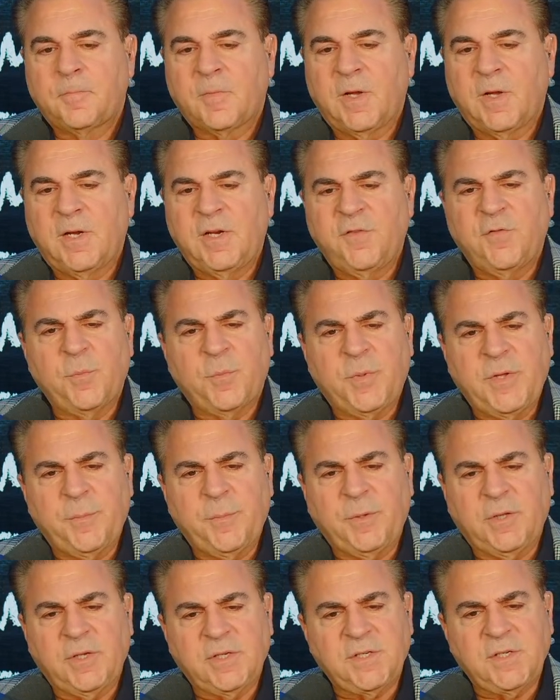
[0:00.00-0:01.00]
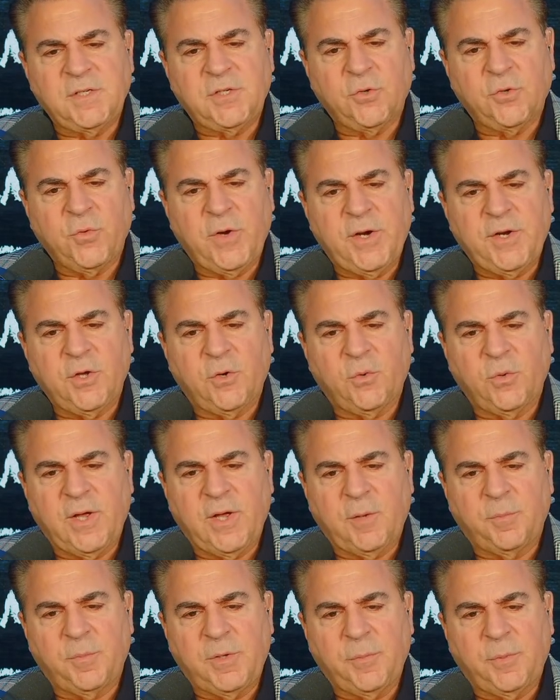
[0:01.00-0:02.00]
And even people listening to the radio. We
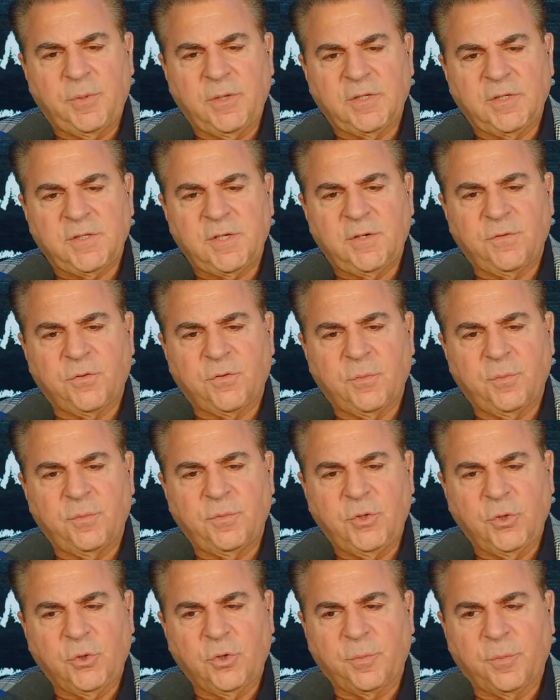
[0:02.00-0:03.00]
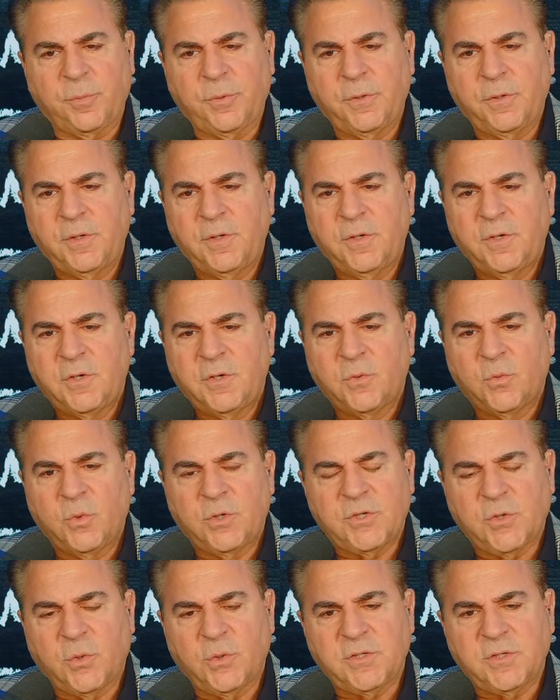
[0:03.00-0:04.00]
had people listening from Europe,
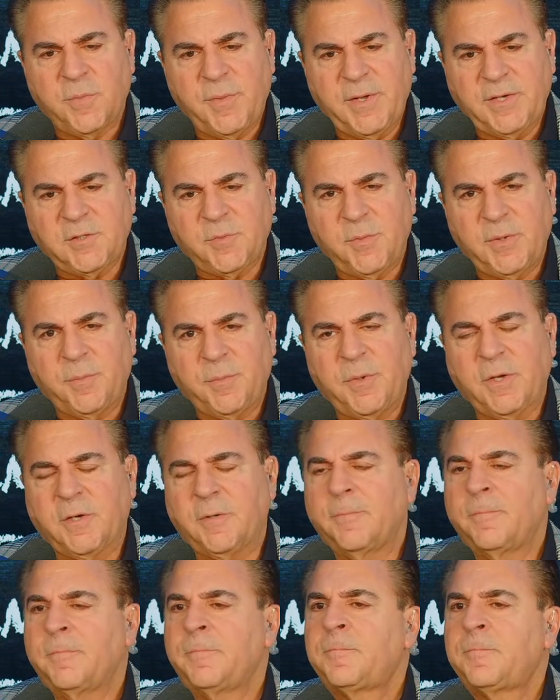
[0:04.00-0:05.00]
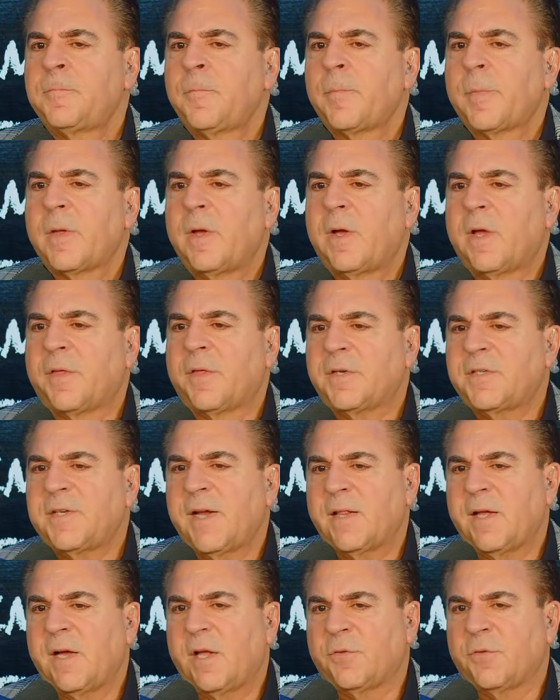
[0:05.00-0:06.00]
which always amazed me. But the
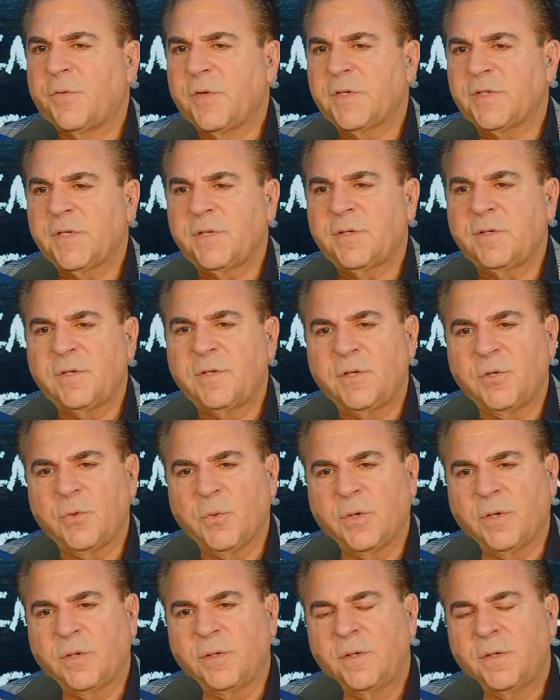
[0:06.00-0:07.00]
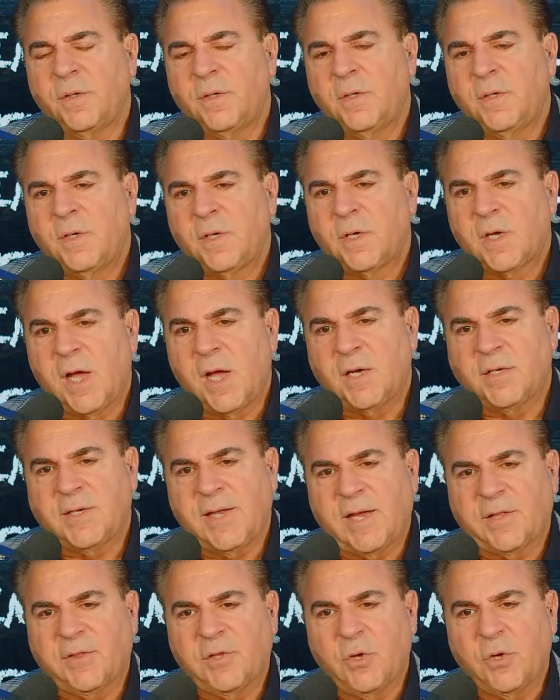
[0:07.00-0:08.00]
telehealth visit, you would
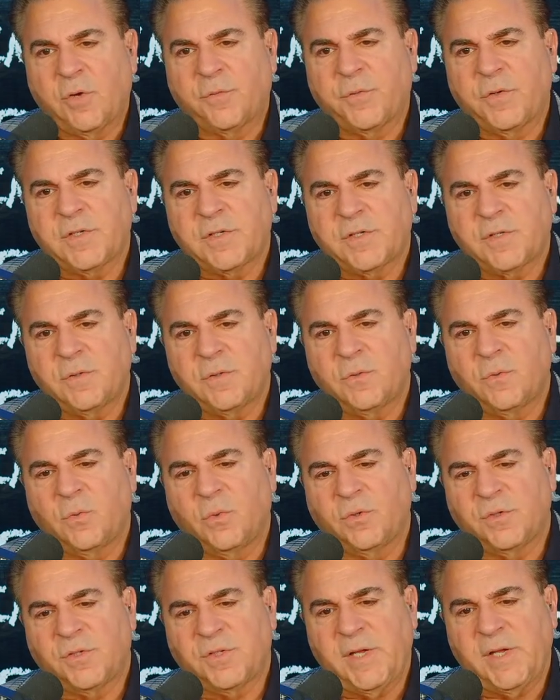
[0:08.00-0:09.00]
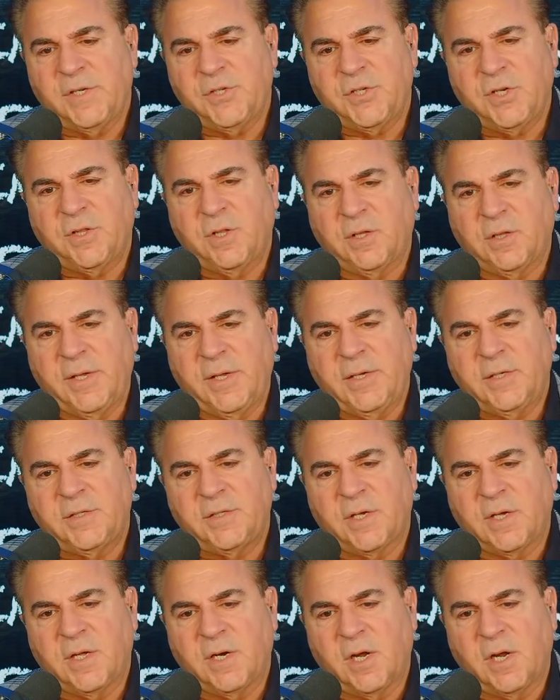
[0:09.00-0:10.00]
contact the office. We'll send you the link
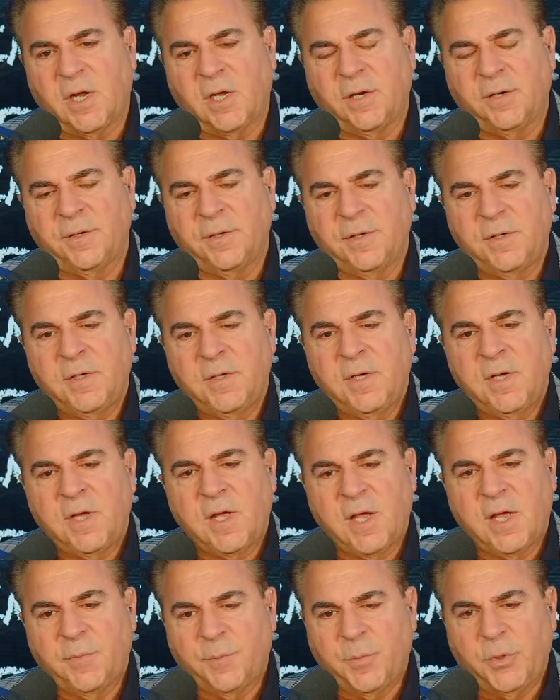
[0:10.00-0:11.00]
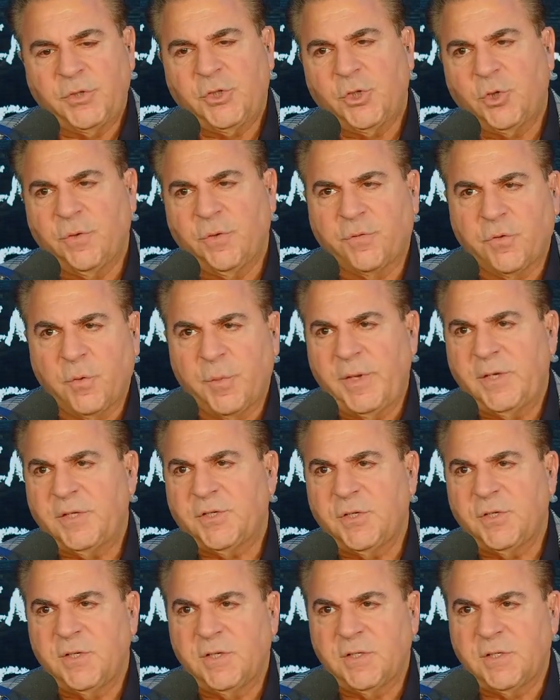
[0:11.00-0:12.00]
to get on and put your
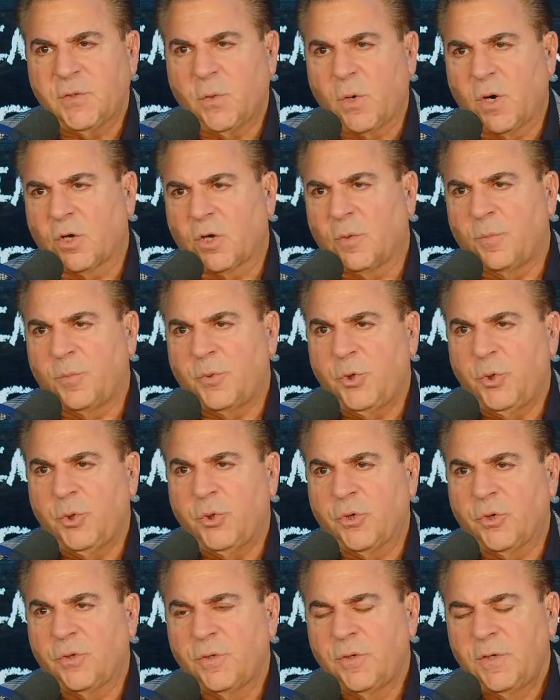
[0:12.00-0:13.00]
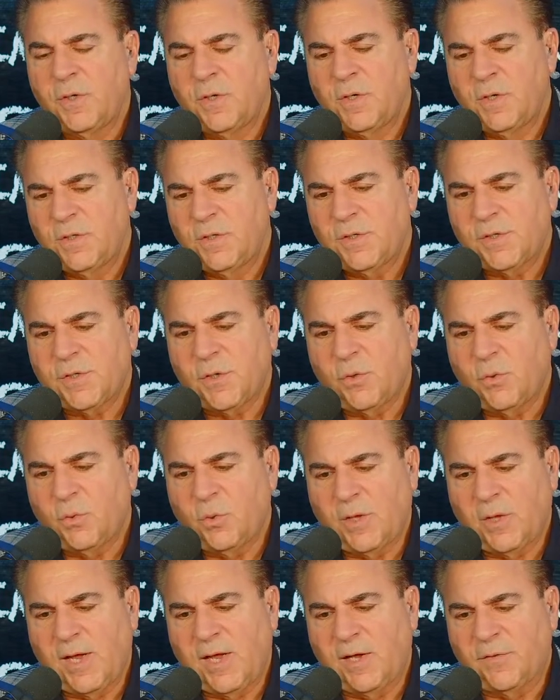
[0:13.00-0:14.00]
information into our computer. So
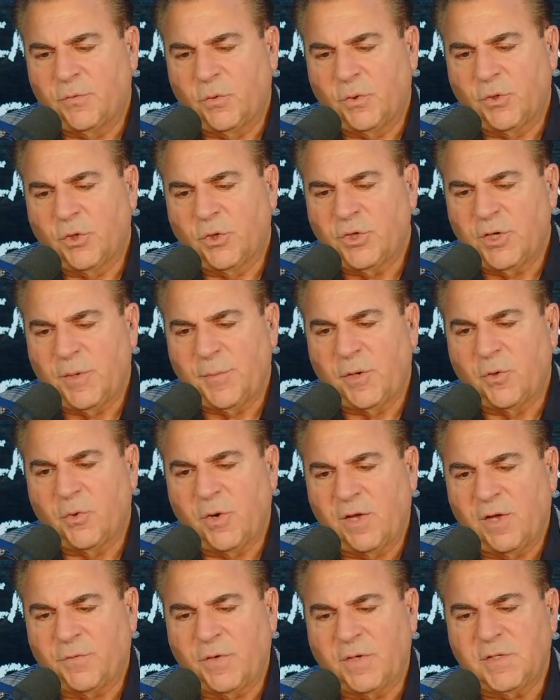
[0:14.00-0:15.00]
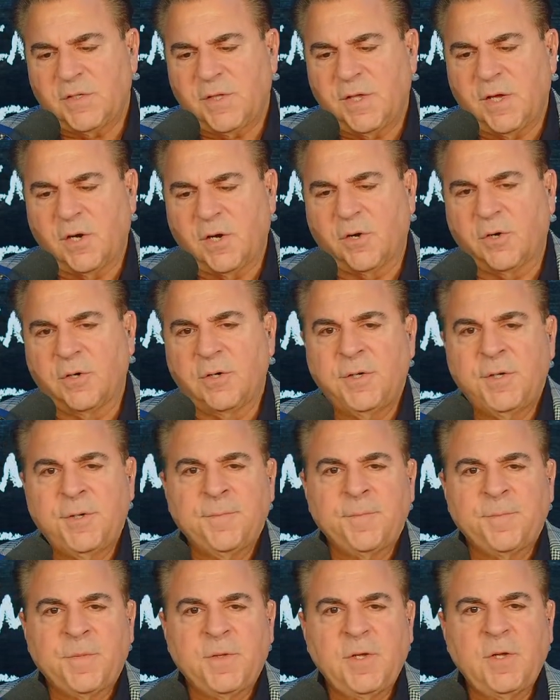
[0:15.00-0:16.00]
we'll have all your demographics there.
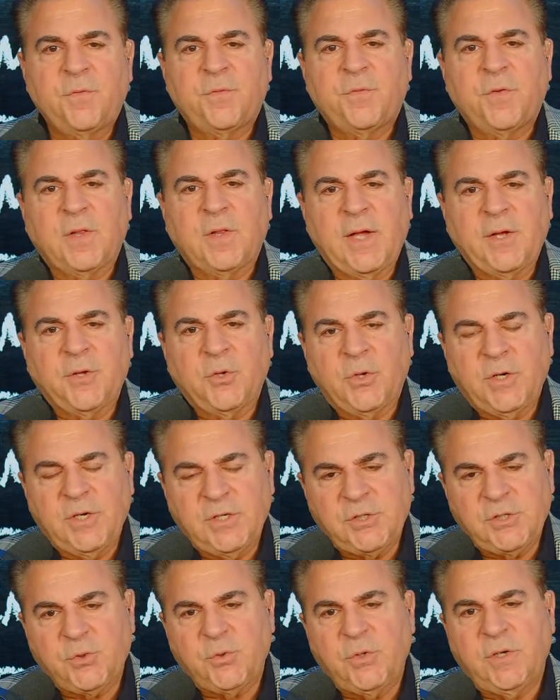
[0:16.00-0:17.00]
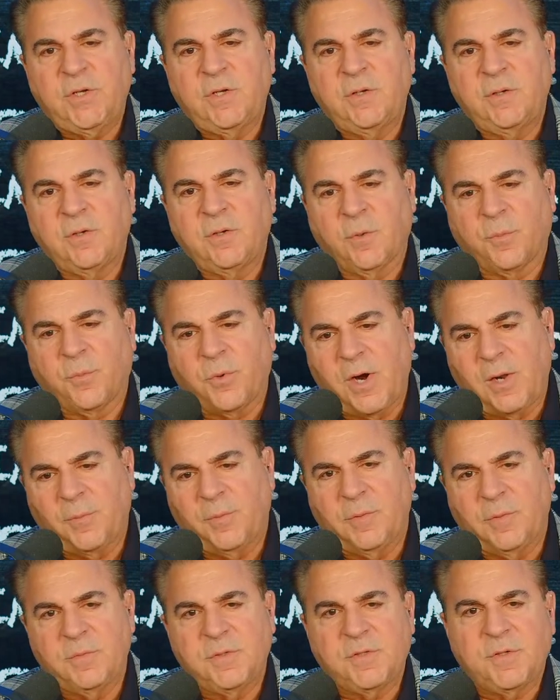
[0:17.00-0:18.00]
You fill out your history, your
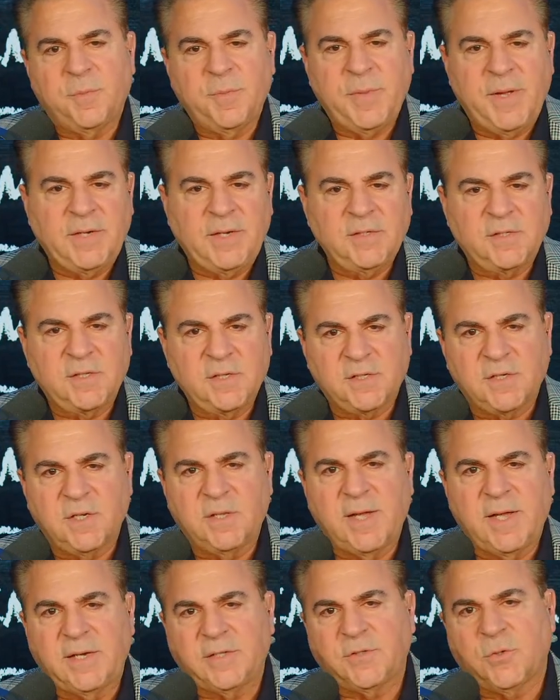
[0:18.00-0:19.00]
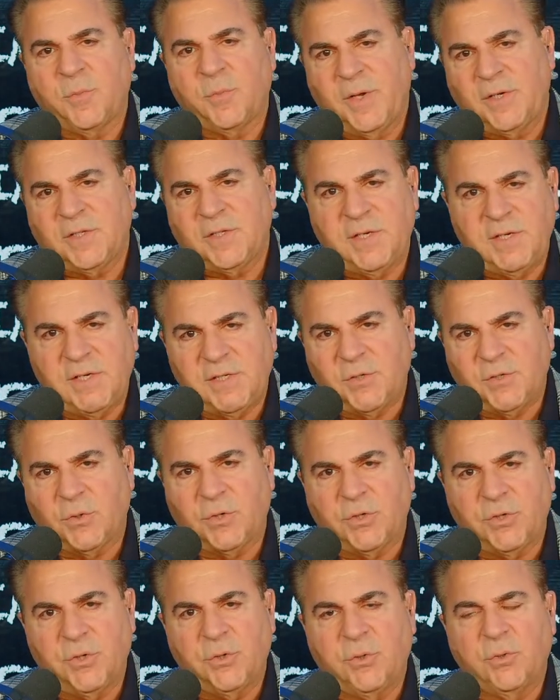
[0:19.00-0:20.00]
problems, some meds, this and that. So it makes it easier
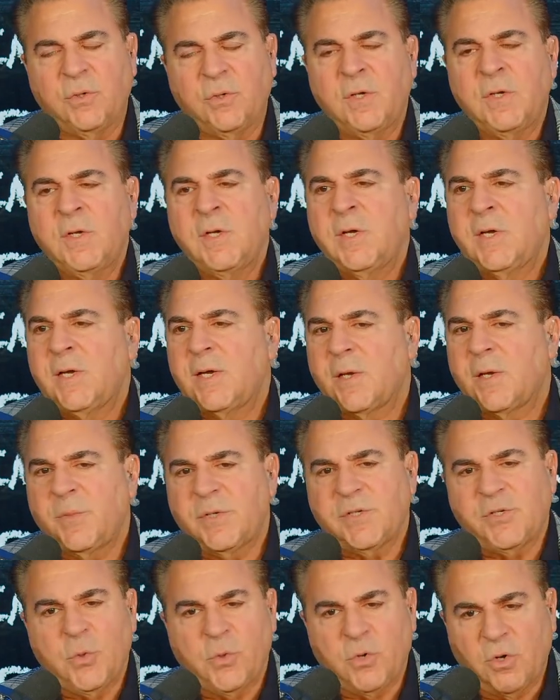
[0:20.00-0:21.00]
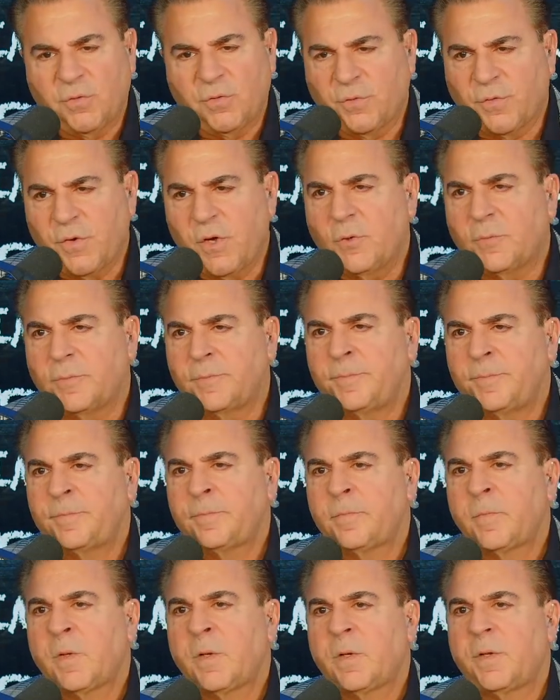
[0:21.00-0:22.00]
to do. And we just do it over the phone.
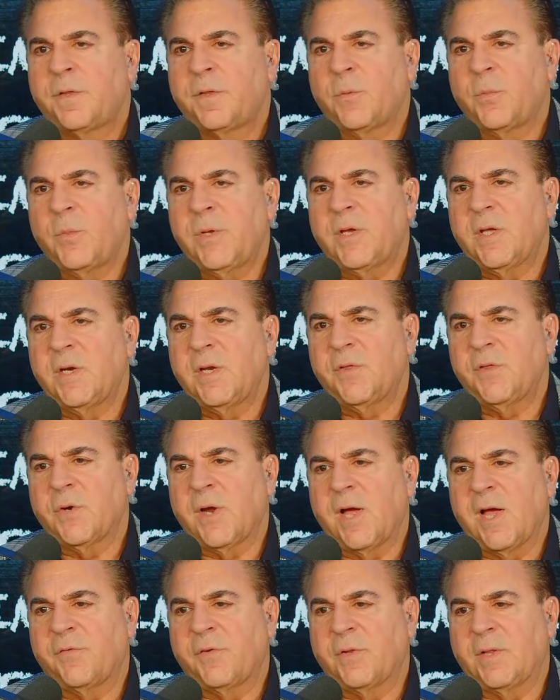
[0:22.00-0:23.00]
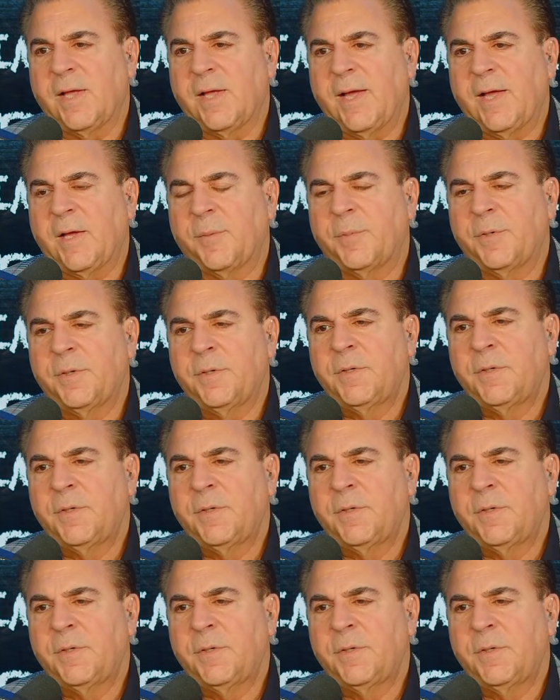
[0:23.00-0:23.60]
Then we can either have a lab